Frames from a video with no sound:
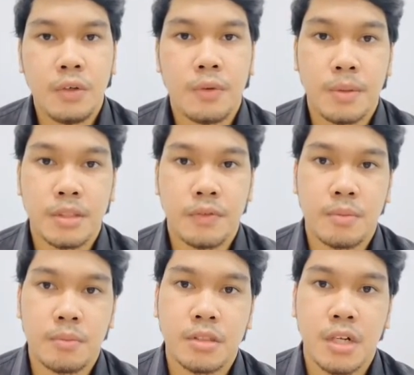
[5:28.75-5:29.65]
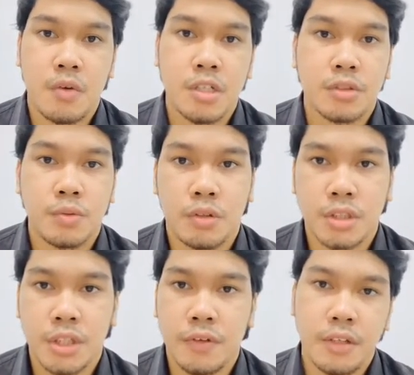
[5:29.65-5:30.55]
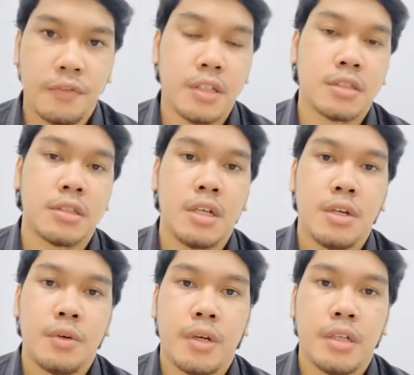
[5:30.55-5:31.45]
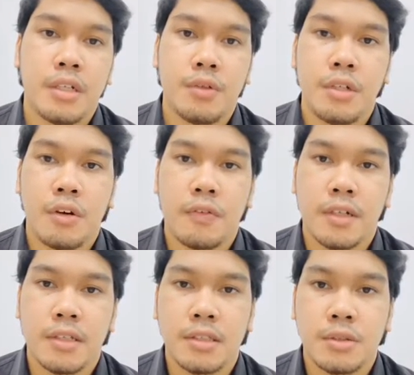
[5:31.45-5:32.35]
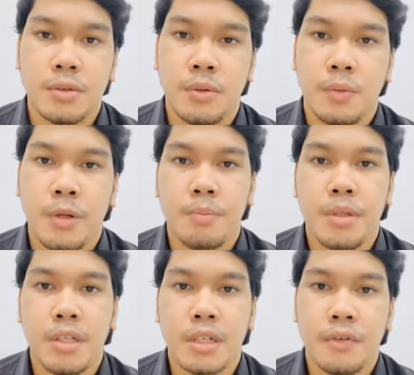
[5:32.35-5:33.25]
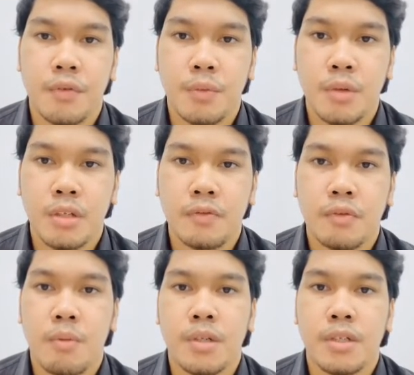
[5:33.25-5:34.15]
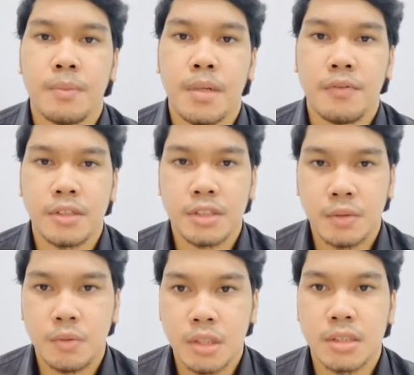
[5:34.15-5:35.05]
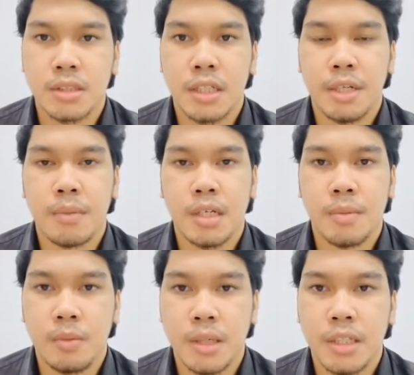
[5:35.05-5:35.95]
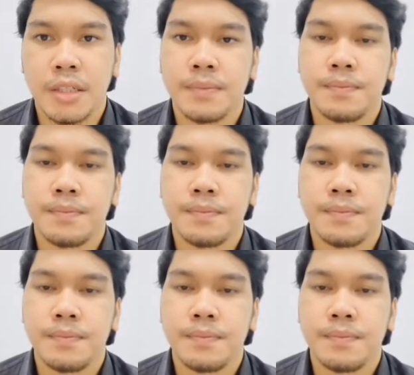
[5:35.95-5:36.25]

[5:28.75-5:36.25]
workplace environment, and knowledge toward OSHA effectiveness, where the unit of analysis will be the individual from the manufacturing workers in Bandar Baru Bangi.